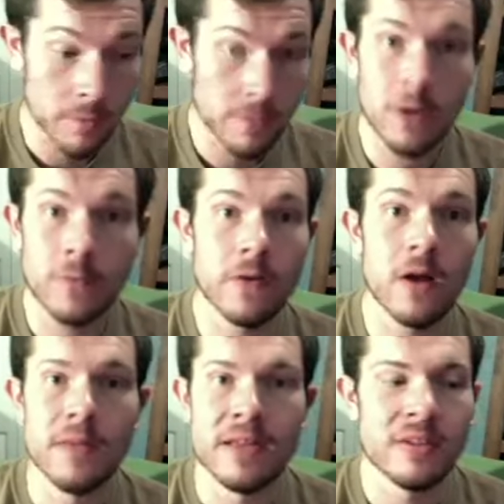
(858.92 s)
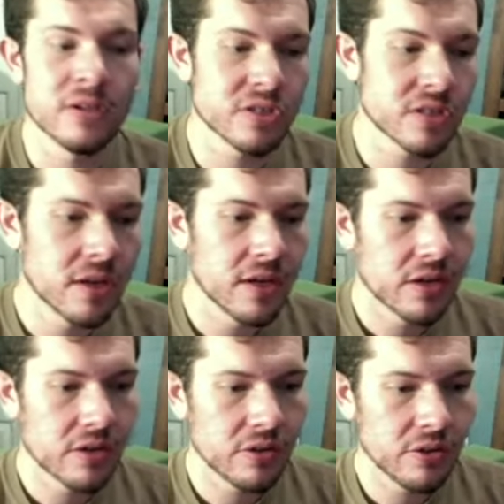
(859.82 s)
far from it. There's
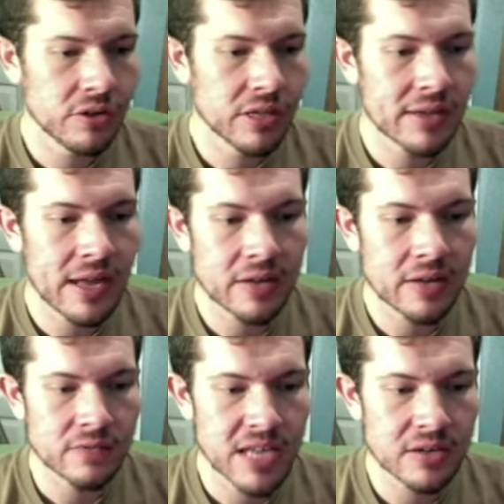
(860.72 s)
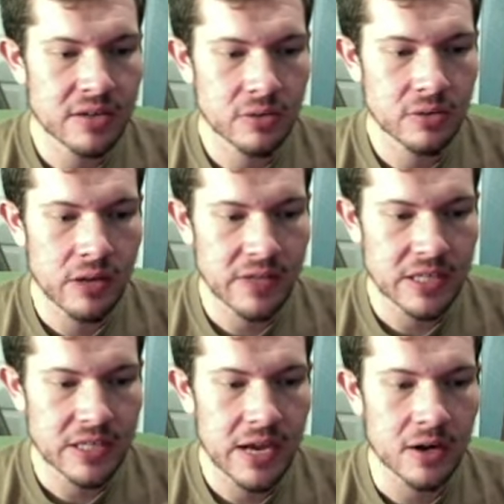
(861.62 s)
clearly a lot of tender, loving
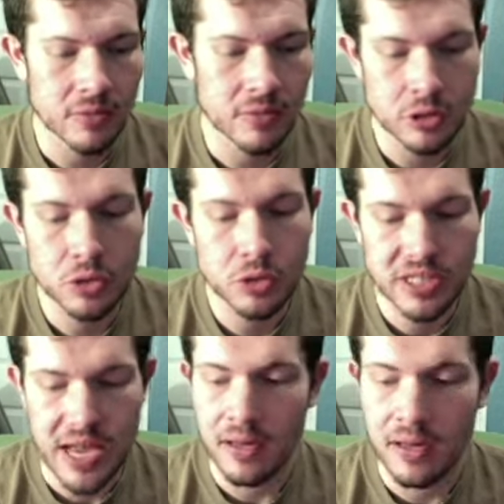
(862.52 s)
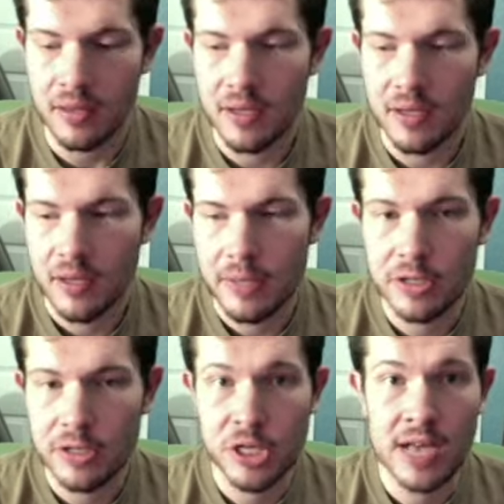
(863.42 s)
care. You could tell
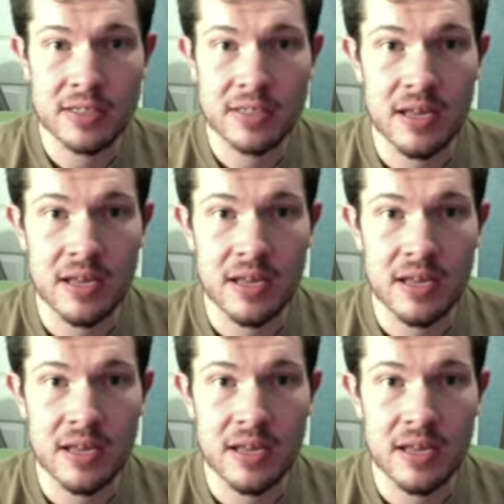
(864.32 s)
Peter Jackson